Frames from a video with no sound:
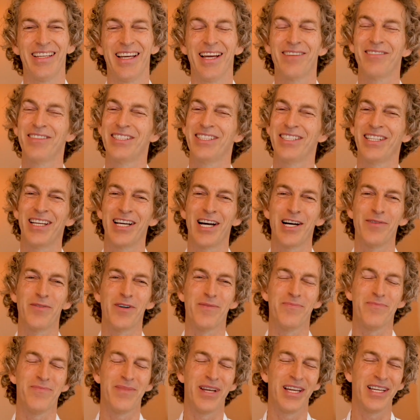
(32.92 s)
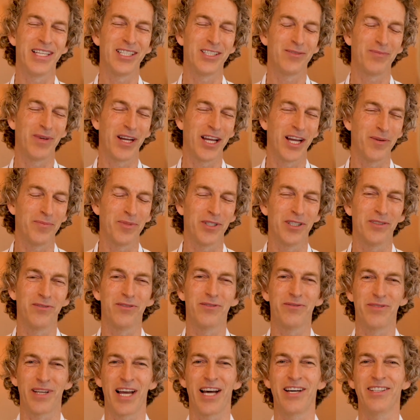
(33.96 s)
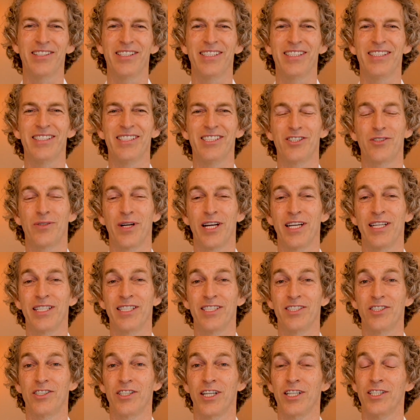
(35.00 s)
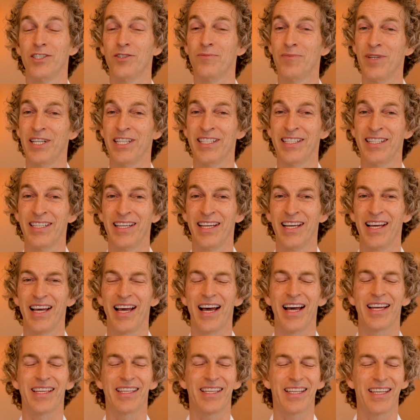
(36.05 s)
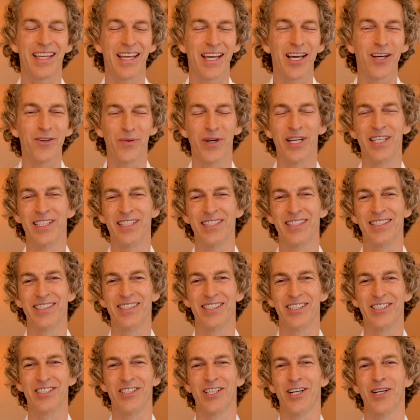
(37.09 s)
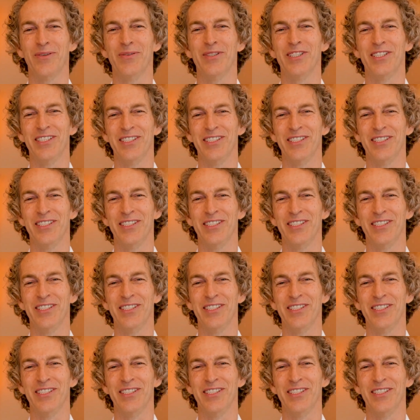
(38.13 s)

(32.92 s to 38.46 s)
Every day, I'm amazed by how profoundly this training has changed me. I can't wait to share it with